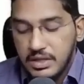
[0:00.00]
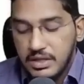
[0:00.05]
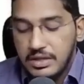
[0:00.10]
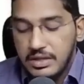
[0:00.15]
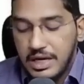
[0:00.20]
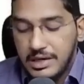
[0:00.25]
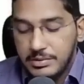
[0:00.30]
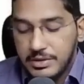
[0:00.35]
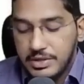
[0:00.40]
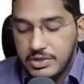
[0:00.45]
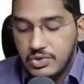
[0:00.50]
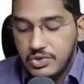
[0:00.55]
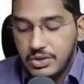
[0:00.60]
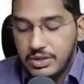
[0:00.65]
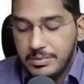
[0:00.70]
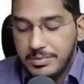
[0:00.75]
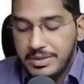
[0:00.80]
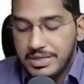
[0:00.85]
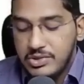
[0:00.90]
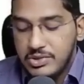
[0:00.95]
That means on
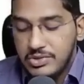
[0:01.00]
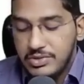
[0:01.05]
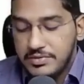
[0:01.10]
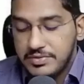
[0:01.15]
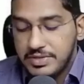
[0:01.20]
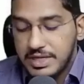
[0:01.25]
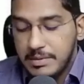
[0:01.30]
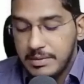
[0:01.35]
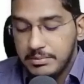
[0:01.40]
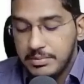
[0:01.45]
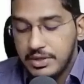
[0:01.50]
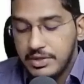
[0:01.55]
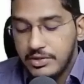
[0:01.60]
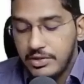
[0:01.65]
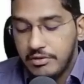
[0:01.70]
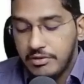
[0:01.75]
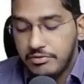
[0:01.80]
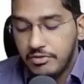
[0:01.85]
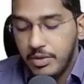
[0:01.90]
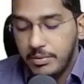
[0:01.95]
the basis of sample, you
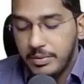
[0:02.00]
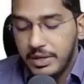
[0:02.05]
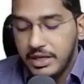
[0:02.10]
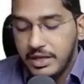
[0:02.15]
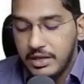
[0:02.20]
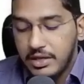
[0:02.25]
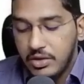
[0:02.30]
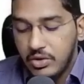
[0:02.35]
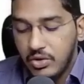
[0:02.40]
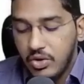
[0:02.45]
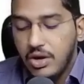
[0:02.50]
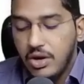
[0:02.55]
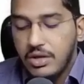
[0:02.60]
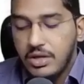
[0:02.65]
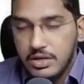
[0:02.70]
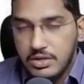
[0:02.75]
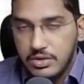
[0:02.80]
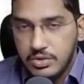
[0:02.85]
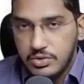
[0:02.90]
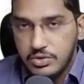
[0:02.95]
are forming wrong
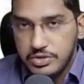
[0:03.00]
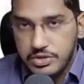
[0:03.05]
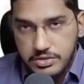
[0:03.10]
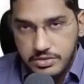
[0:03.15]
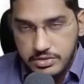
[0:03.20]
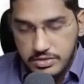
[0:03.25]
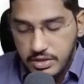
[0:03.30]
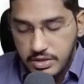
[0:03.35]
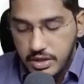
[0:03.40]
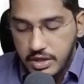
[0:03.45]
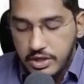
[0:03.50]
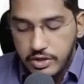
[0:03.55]
conclusions.